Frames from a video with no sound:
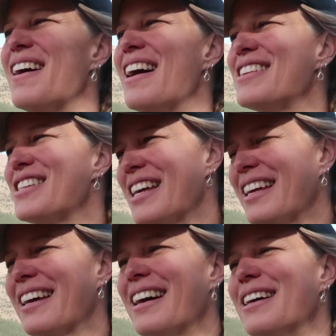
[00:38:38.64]
well,
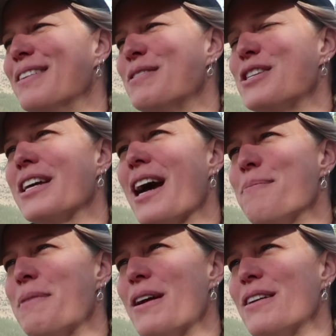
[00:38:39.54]
she um, she
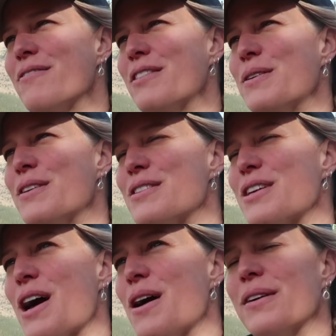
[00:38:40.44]
got married a few years
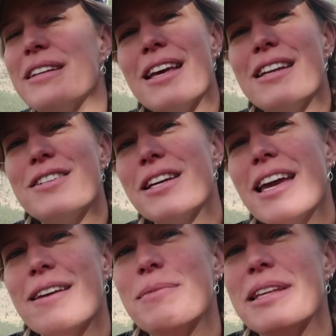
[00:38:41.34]
ago, and, and she
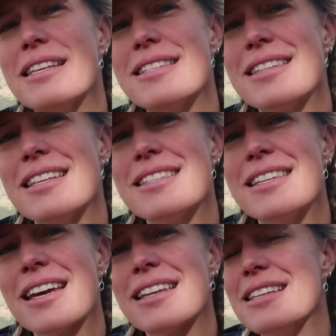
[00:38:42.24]
gave me this this
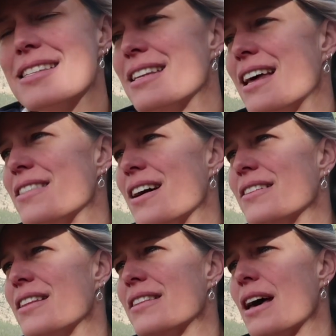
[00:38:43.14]
necklace, and I
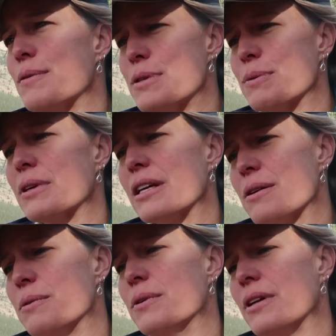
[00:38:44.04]
thought that that was really
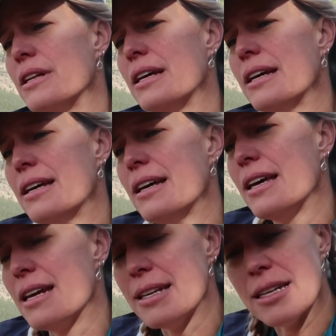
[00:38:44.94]
cool, and
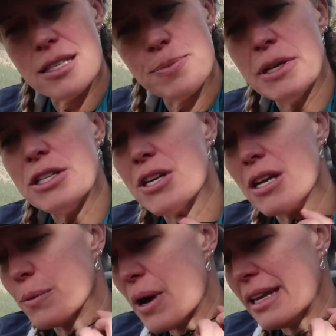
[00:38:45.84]
and I did a speech
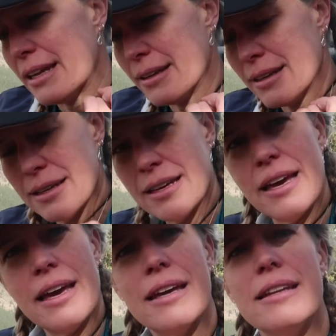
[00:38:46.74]
at a wedding,
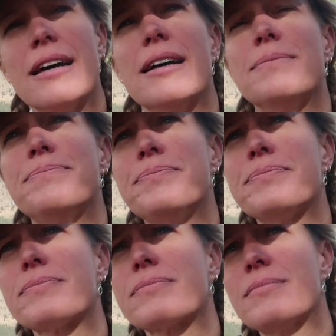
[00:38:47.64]
and.
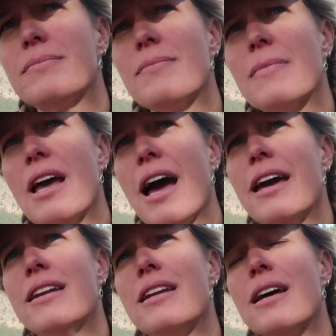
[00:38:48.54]
Um, I
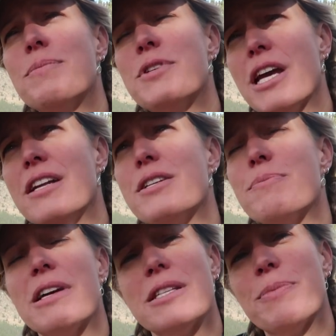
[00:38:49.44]
ended up
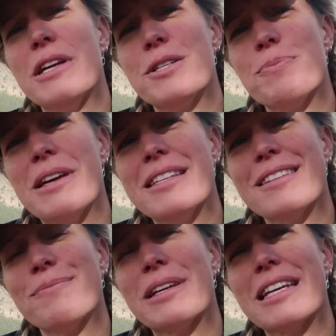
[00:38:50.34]
changing my speech
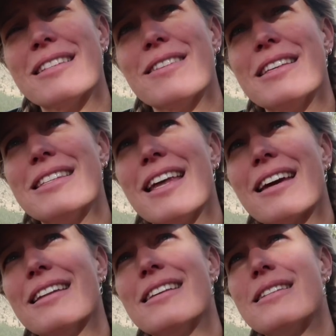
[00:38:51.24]
based because of this
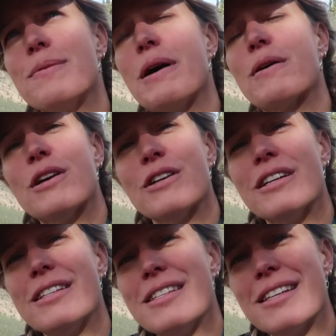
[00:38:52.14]
necklace about
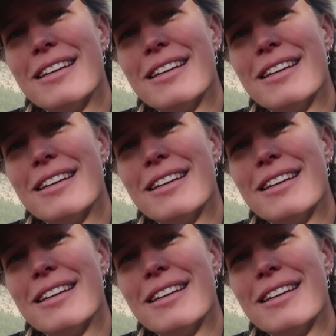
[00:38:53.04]
courage.